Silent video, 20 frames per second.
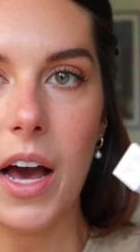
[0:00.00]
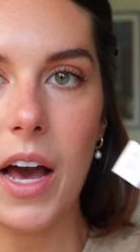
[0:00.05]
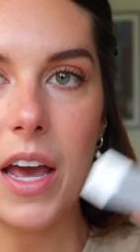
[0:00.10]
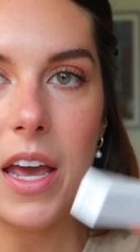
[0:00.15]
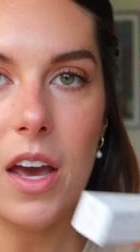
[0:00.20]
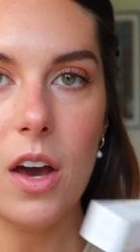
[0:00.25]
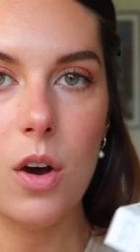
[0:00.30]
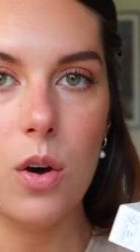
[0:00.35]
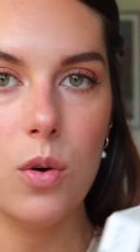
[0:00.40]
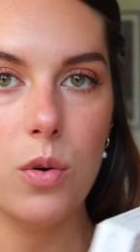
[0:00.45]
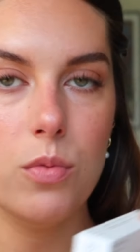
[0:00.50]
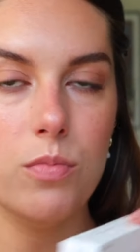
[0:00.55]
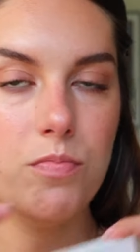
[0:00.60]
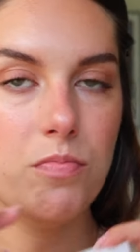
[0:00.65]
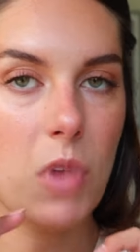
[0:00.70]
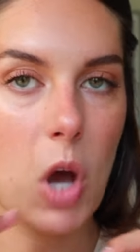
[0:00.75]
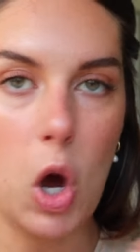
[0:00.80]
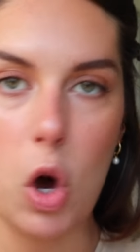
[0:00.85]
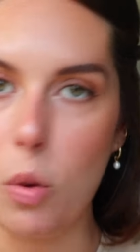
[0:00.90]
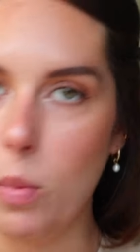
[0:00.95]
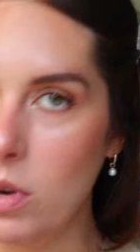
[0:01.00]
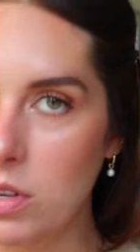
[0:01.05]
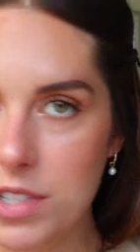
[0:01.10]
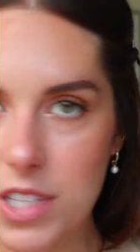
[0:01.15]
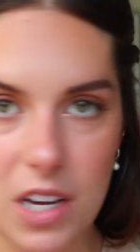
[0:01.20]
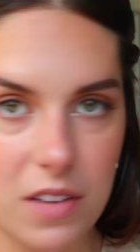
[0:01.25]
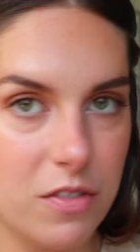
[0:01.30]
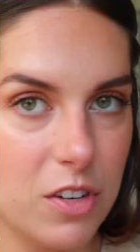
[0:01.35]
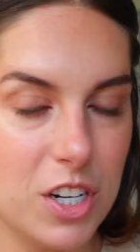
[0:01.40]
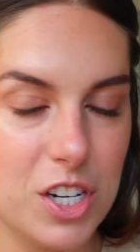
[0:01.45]
I own
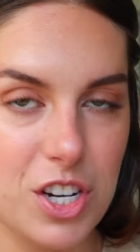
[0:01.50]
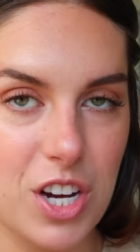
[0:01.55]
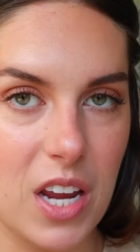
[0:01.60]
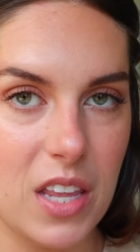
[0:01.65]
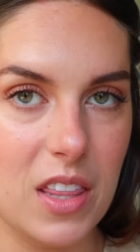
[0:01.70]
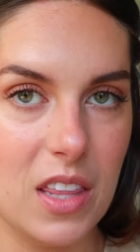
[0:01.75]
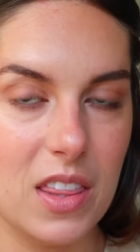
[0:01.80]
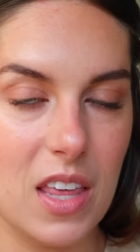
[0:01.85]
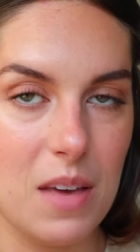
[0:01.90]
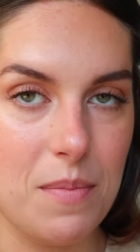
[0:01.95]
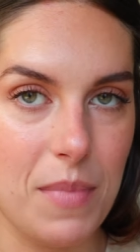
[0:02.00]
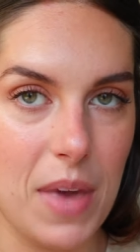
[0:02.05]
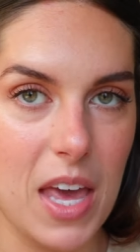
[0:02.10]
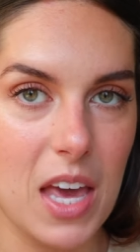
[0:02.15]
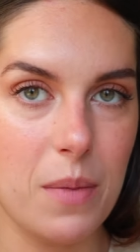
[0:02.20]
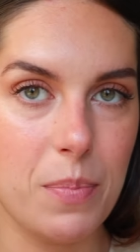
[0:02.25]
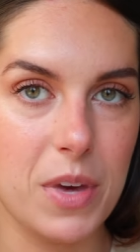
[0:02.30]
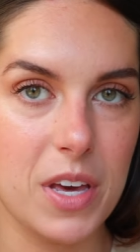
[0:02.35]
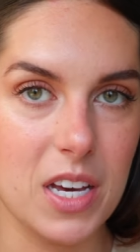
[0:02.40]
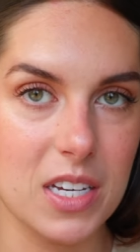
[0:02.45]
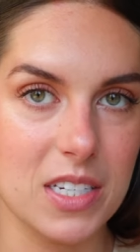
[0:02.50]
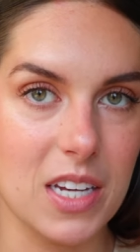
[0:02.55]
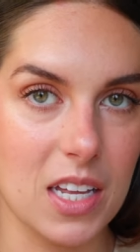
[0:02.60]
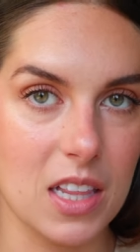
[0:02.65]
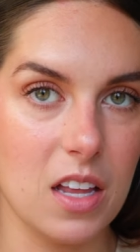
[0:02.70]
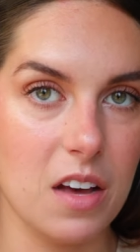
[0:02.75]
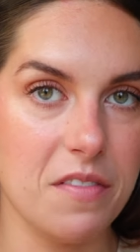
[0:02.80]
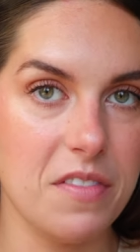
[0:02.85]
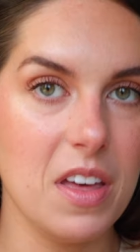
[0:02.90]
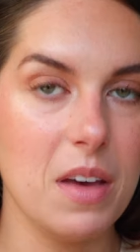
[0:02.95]
almost every shade that they make because I
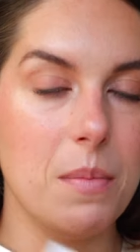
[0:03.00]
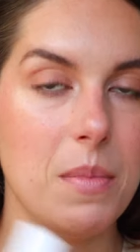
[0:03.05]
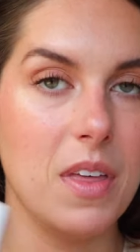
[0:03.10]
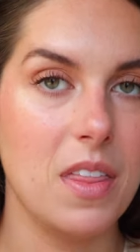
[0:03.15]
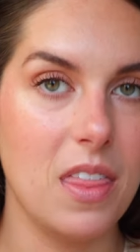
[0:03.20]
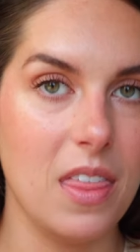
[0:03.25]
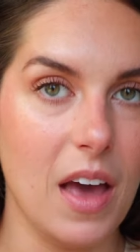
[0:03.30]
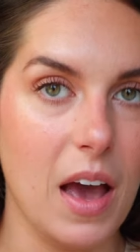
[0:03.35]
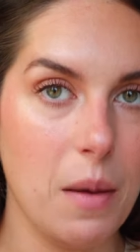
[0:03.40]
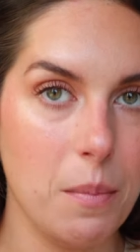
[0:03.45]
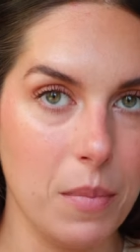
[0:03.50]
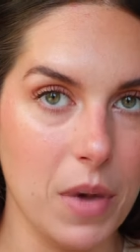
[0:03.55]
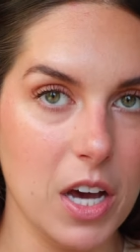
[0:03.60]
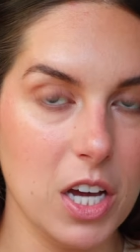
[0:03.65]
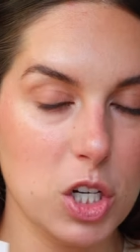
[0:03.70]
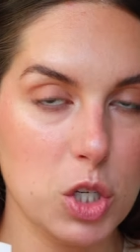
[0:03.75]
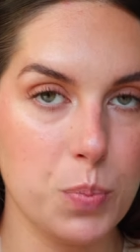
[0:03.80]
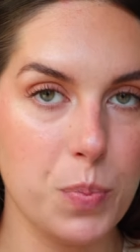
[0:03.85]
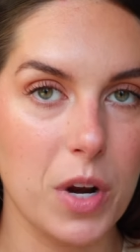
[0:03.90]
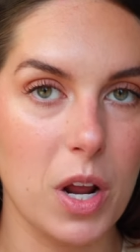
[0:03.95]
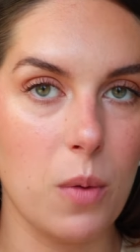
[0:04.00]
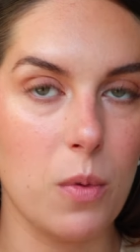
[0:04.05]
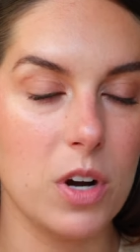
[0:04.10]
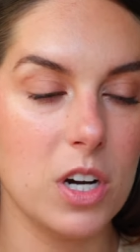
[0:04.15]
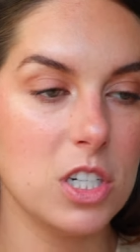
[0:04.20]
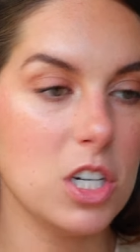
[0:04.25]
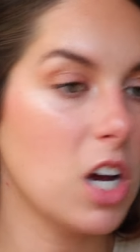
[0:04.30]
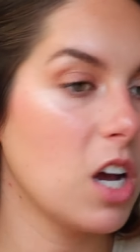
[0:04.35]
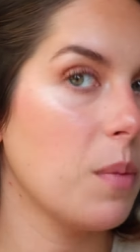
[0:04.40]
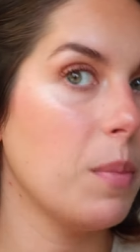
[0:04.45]
love them that much, but I want
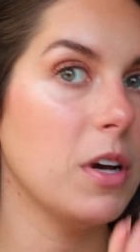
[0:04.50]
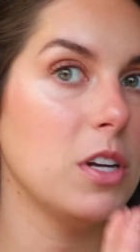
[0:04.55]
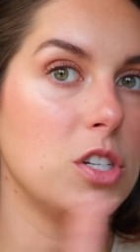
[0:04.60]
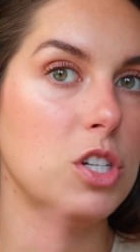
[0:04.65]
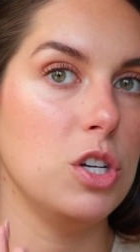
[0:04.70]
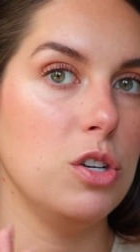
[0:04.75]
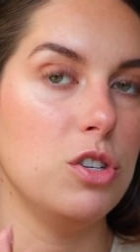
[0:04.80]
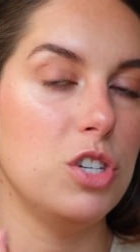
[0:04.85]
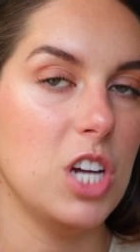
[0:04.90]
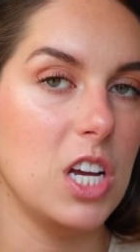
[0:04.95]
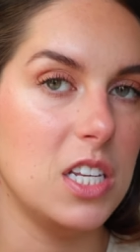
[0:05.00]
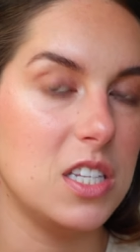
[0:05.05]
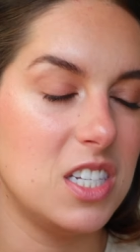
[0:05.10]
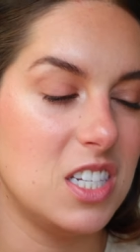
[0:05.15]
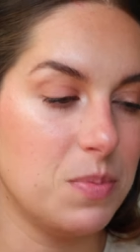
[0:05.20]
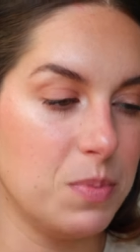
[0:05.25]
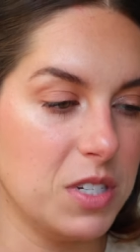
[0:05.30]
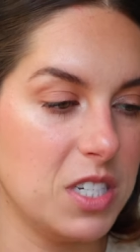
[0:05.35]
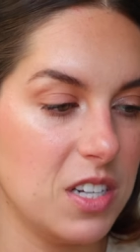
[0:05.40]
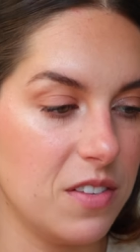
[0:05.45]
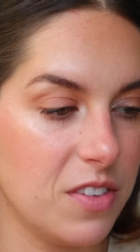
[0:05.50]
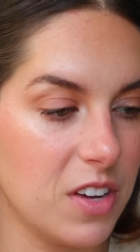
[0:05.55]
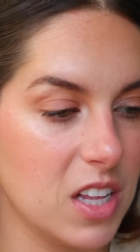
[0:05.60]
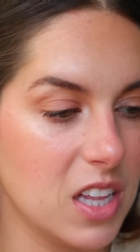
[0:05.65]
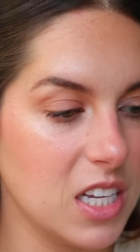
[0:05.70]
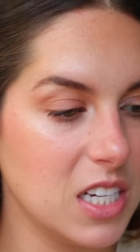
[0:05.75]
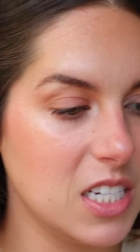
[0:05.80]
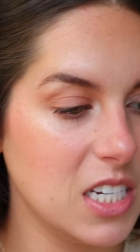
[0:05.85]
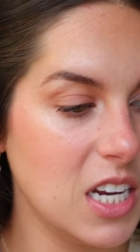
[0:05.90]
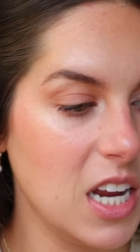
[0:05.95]
to talk about two shades
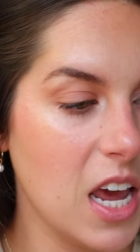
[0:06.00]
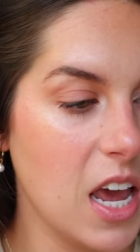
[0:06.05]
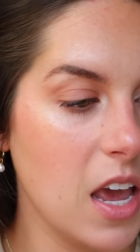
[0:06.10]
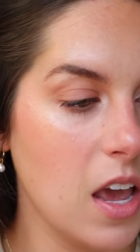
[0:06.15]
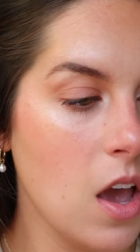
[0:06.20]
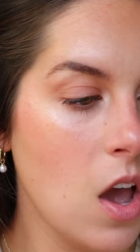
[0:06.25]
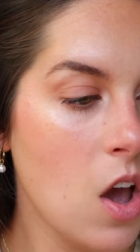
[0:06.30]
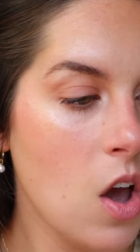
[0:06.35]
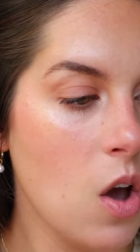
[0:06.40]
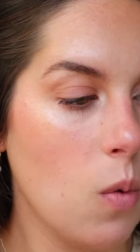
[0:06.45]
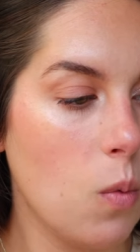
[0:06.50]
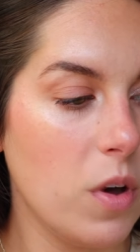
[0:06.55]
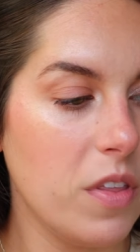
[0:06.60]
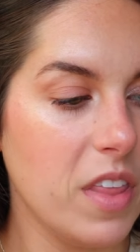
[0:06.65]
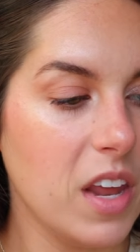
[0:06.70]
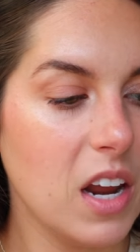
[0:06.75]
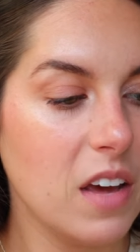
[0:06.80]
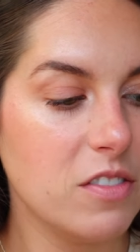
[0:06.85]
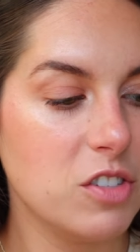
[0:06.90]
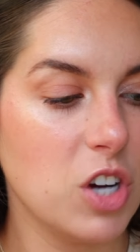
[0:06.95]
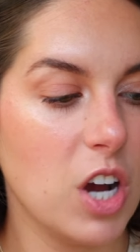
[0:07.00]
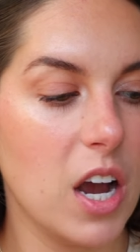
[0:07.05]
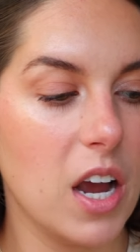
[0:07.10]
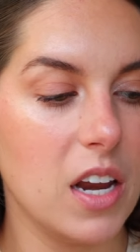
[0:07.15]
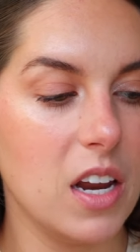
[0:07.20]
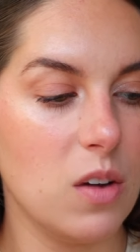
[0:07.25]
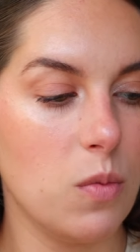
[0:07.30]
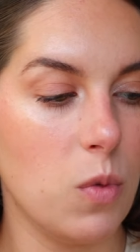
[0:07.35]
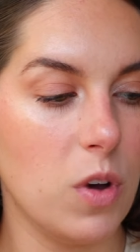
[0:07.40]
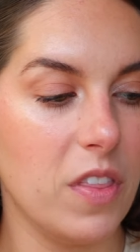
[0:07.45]
specifically today, one that I've
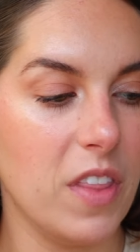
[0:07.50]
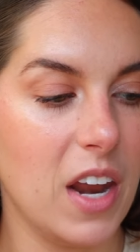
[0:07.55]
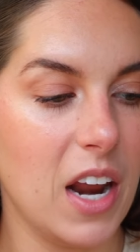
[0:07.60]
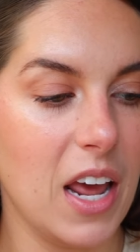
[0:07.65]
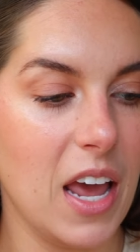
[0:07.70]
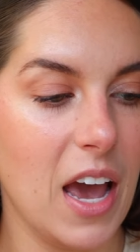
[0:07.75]
tried and one that I